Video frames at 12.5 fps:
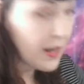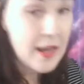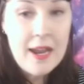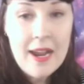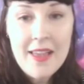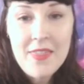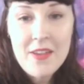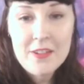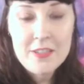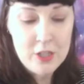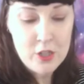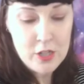And
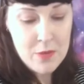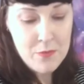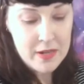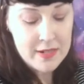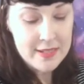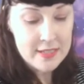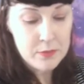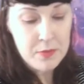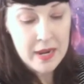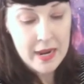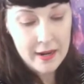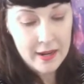there's a shape on his
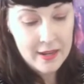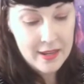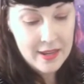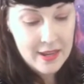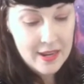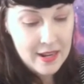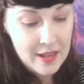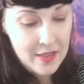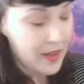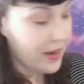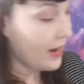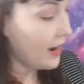back
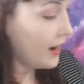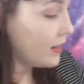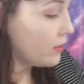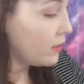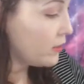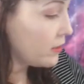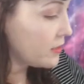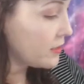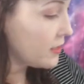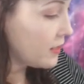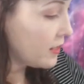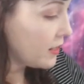that kind of
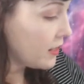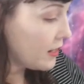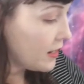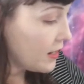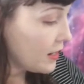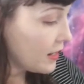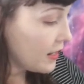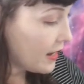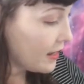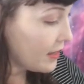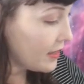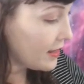looks
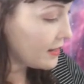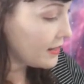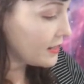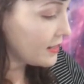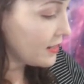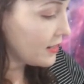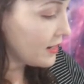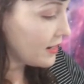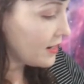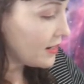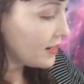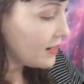like this.
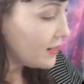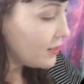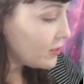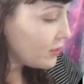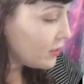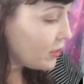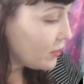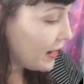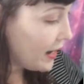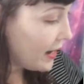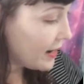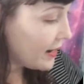So go
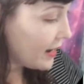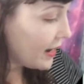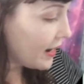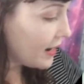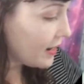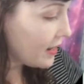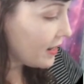ahead and add